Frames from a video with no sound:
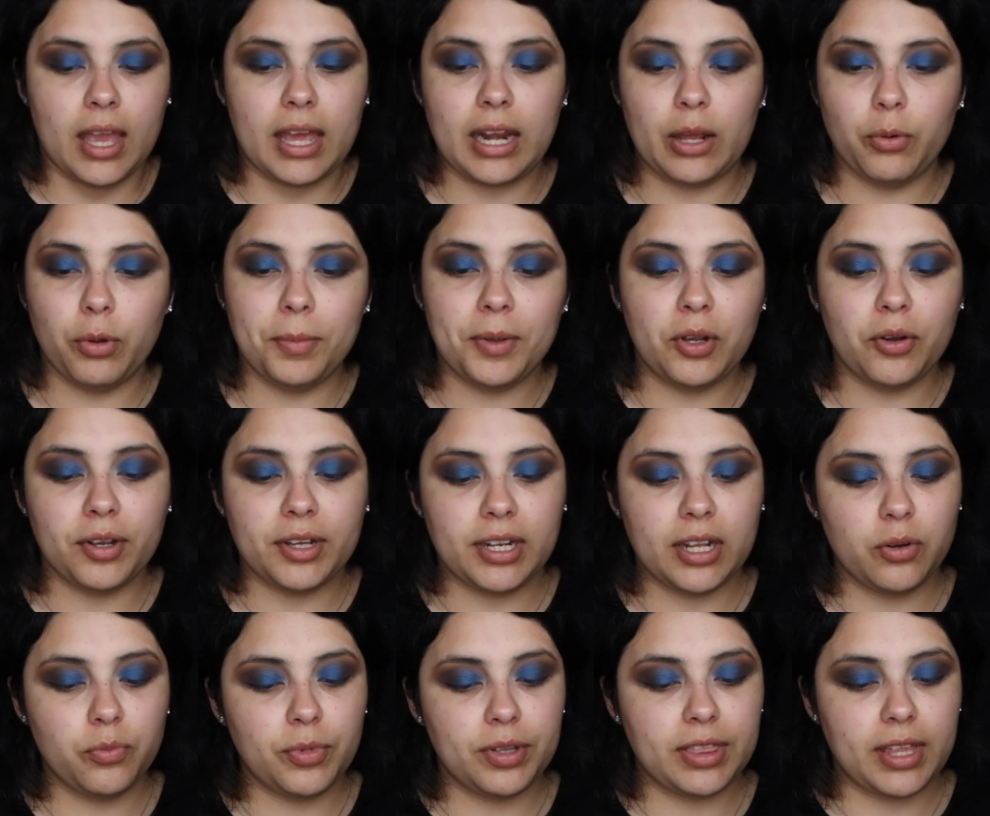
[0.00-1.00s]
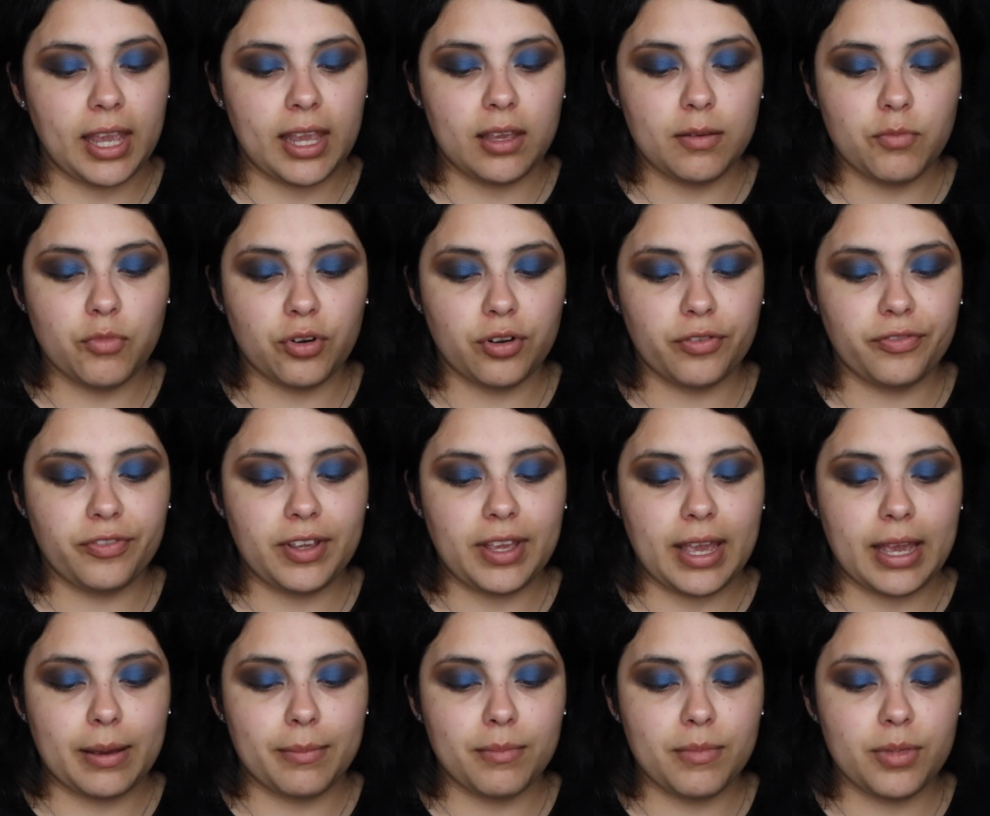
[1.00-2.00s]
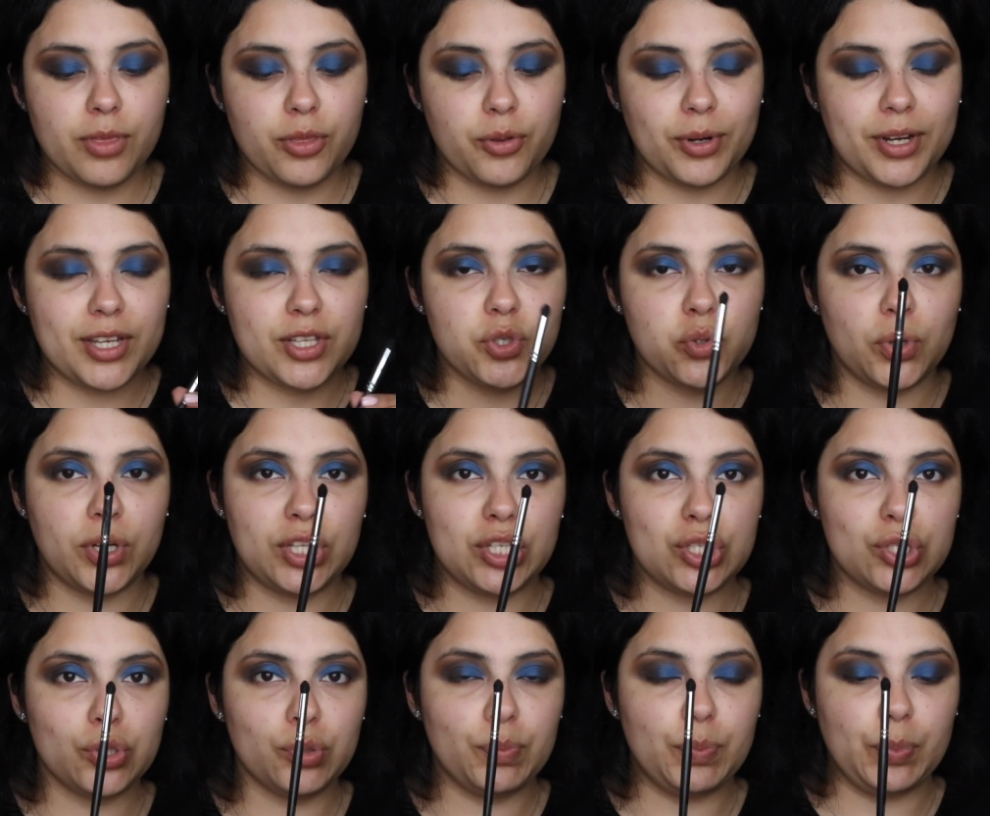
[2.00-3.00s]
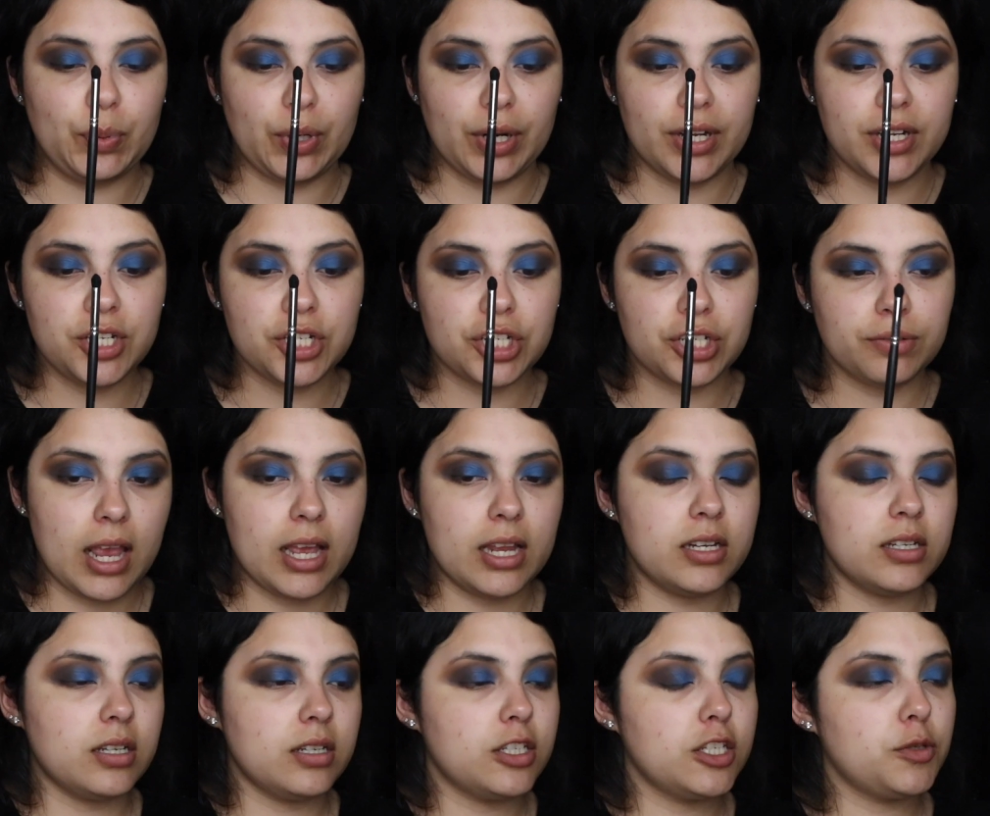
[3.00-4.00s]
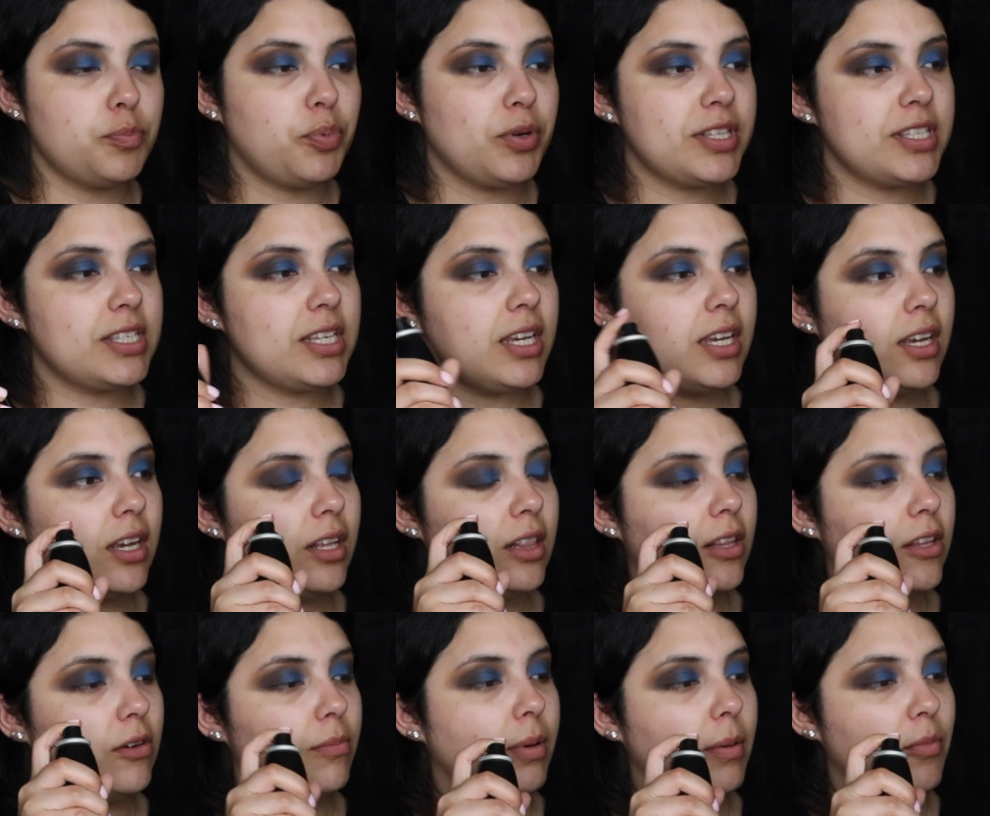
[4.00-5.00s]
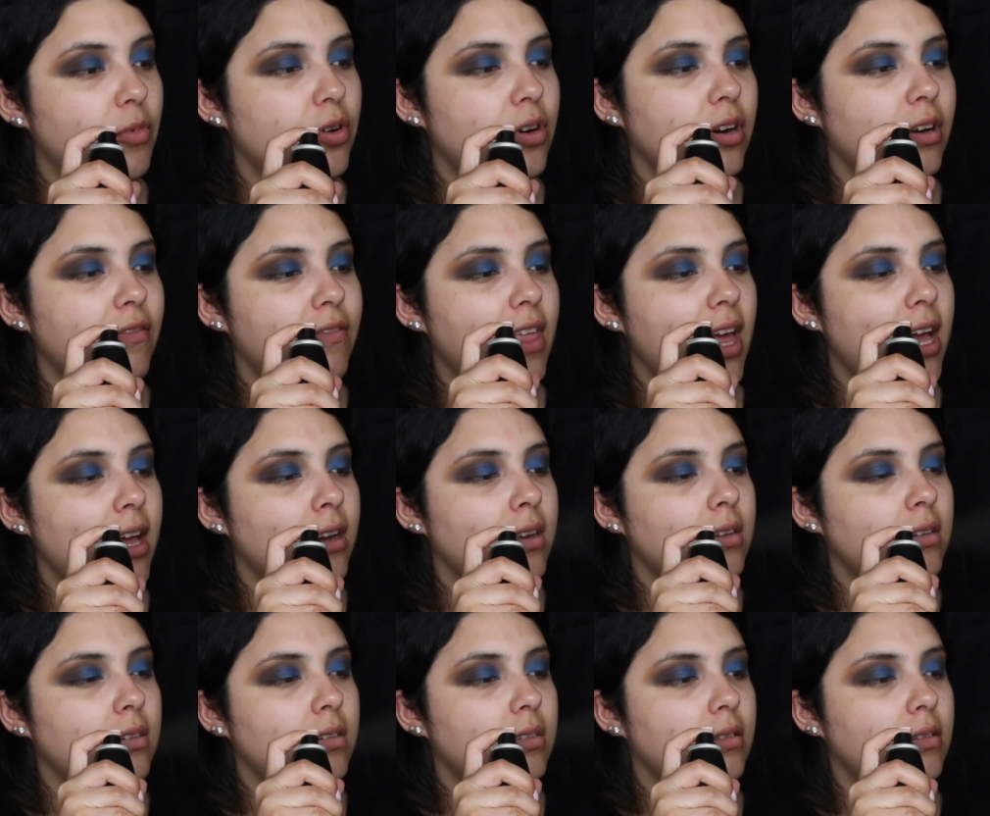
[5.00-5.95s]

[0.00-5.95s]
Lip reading: And I will be going in with a Morphe M322 brush and spritzing a little bit more of that